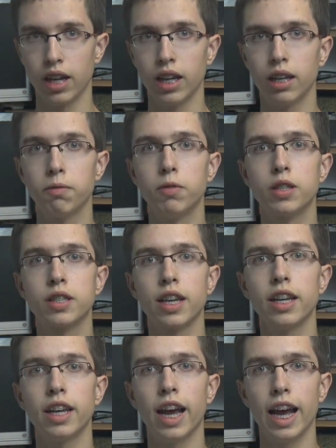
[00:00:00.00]
If we
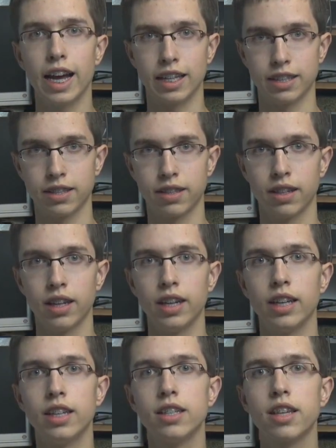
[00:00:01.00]
say S
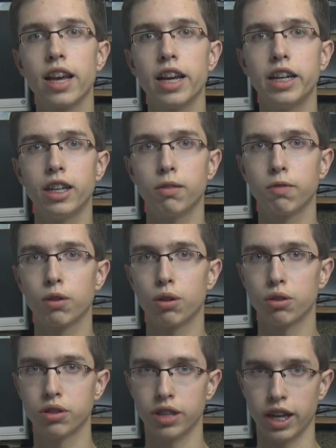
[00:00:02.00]
is area of
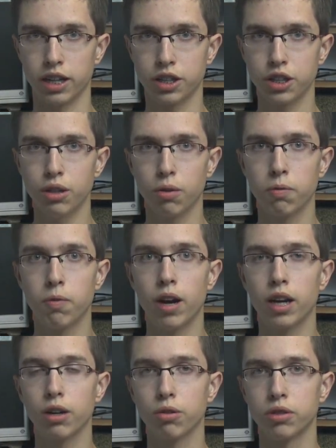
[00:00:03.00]
cross-section of
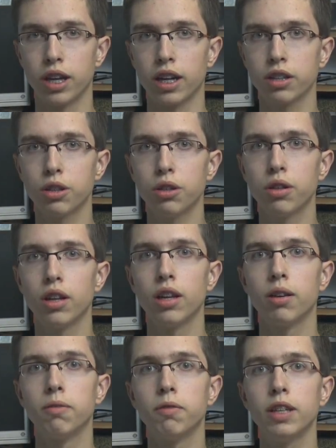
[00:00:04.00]
wire conductor,
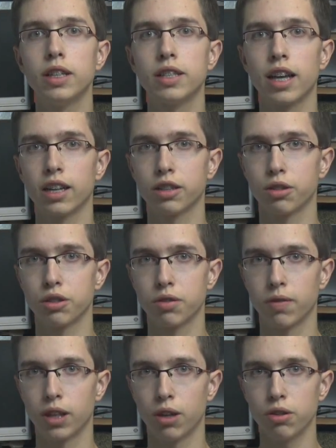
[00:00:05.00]
V is
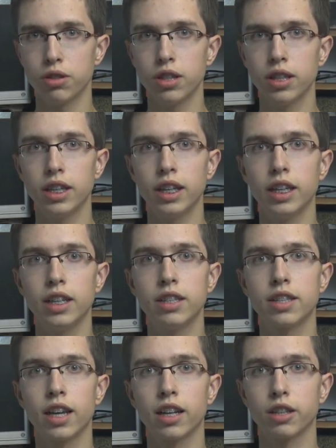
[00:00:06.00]
electron's velocity, E
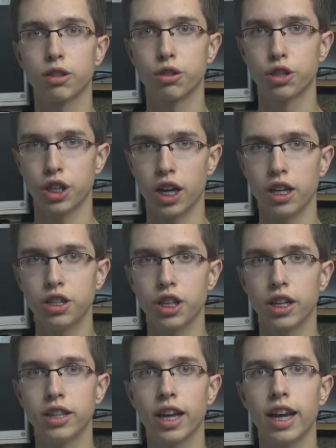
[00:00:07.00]
is electron's charge,
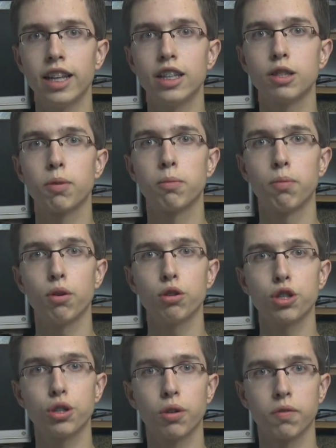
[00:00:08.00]
and N is
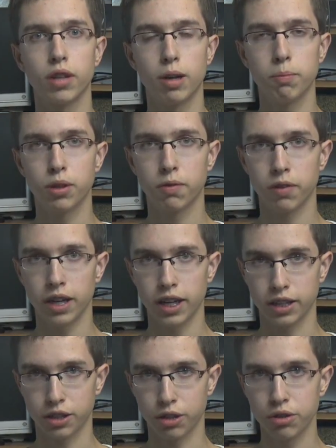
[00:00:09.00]
proportion of number of
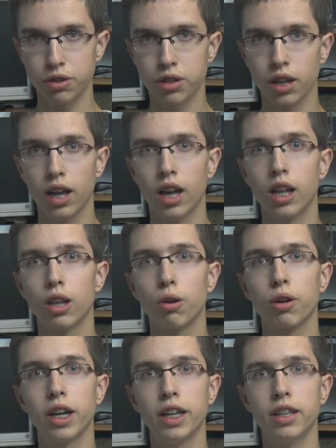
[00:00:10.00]
electrons
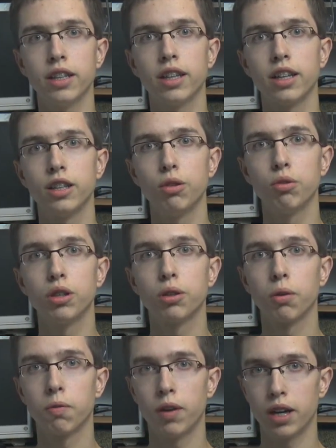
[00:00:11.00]
located at
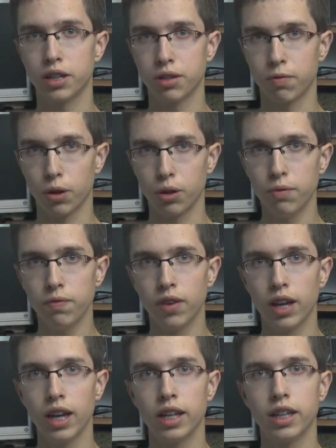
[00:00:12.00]
unit of wire's volume,
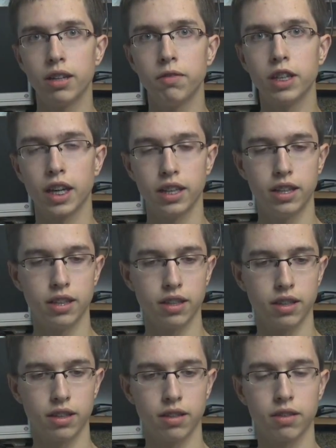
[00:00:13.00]
then we
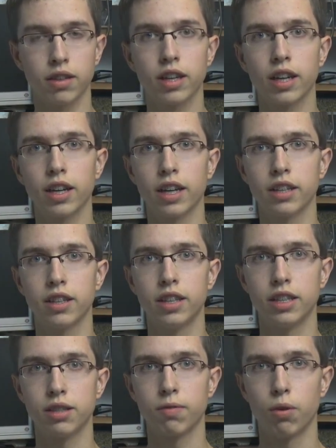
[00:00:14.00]
can get
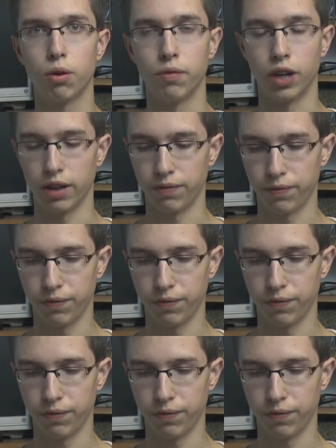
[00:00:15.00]
this formula.